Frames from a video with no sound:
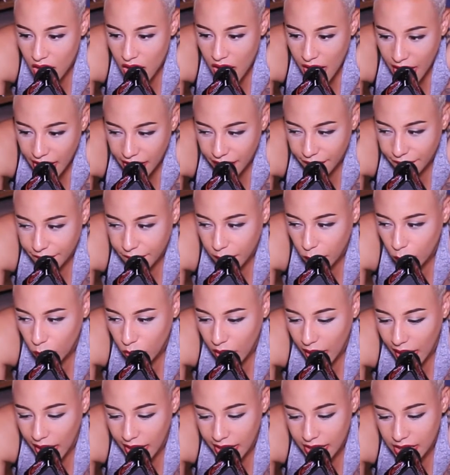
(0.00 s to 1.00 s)
And I feel
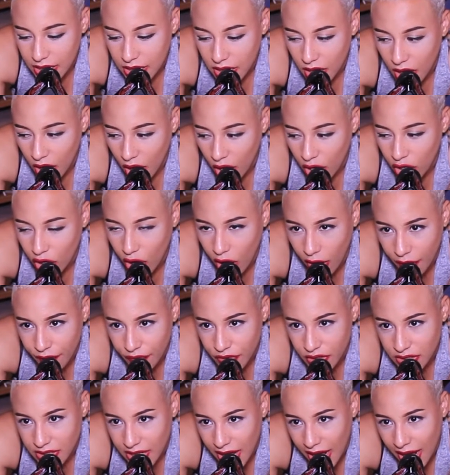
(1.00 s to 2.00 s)
like a lot of
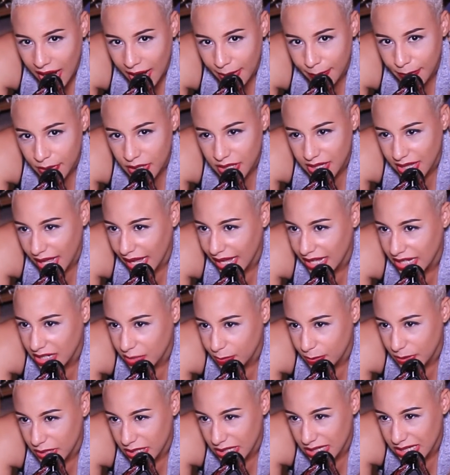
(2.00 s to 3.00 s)
the time that is
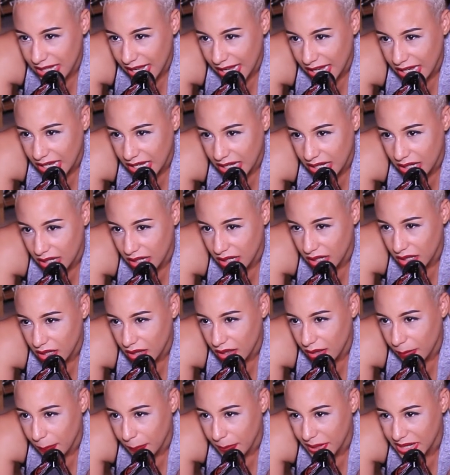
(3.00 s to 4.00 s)
been taken
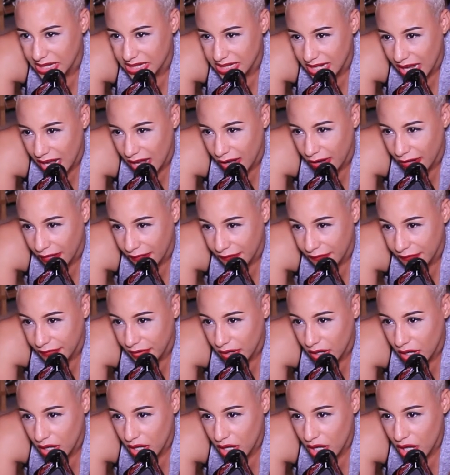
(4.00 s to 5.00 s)
the piss out of.
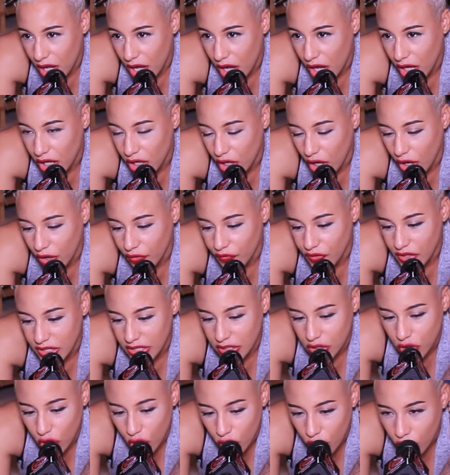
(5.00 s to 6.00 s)
A lot of
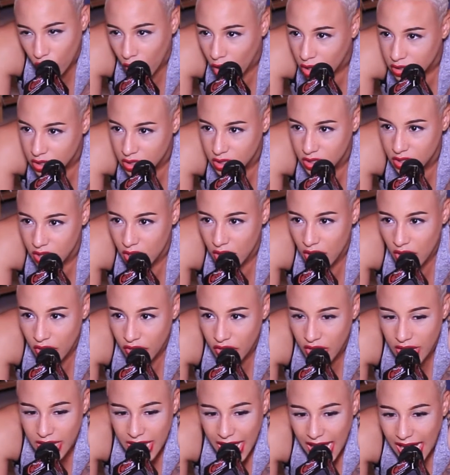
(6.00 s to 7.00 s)
it's crossed.
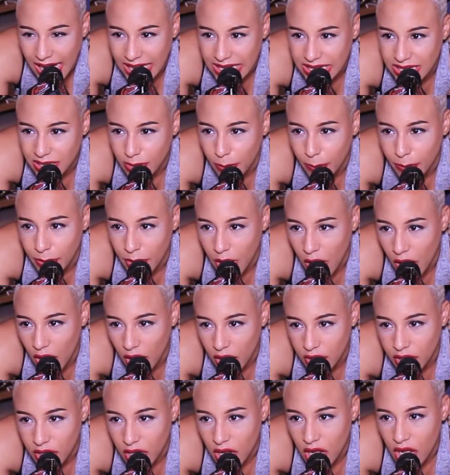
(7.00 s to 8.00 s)
The lines are
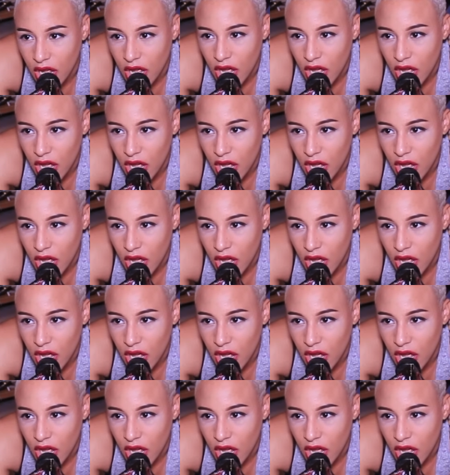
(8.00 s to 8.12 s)
blurred.